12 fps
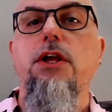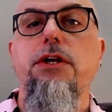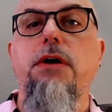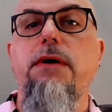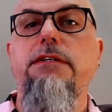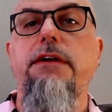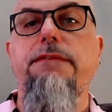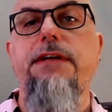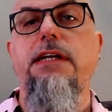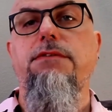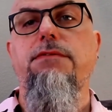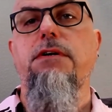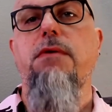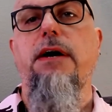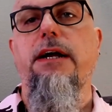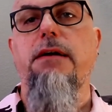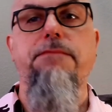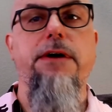No entry fee is
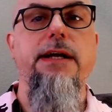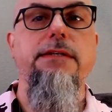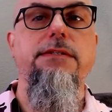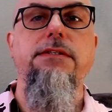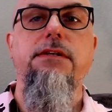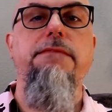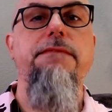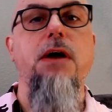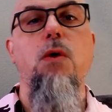required. Prizes of